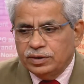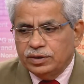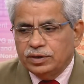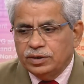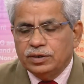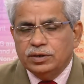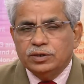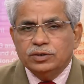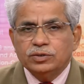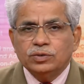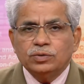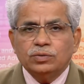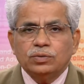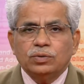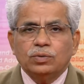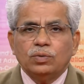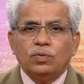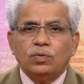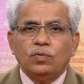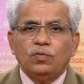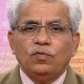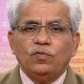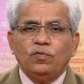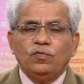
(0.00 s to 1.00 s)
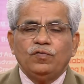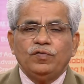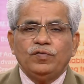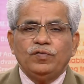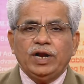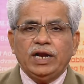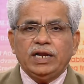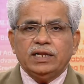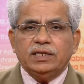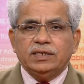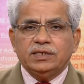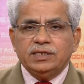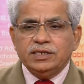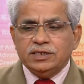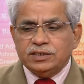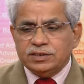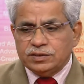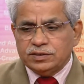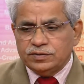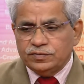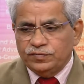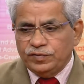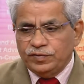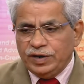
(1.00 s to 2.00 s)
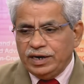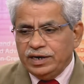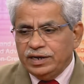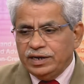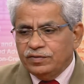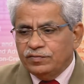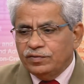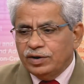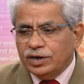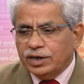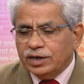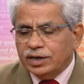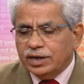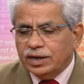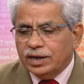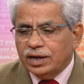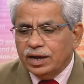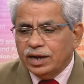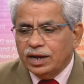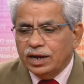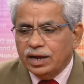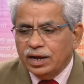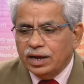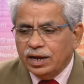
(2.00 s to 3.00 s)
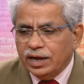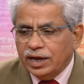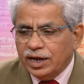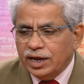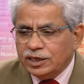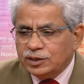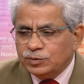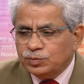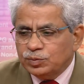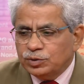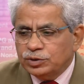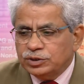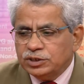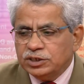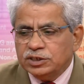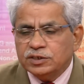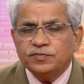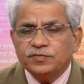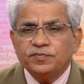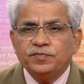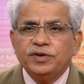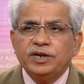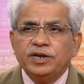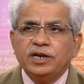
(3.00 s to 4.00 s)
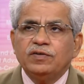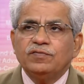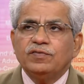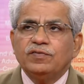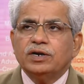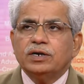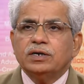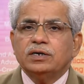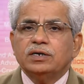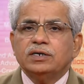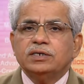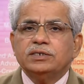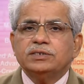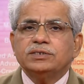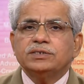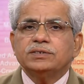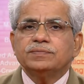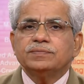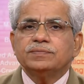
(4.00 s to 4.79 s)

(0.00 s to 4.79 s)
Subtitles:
So this welding work exposes field workers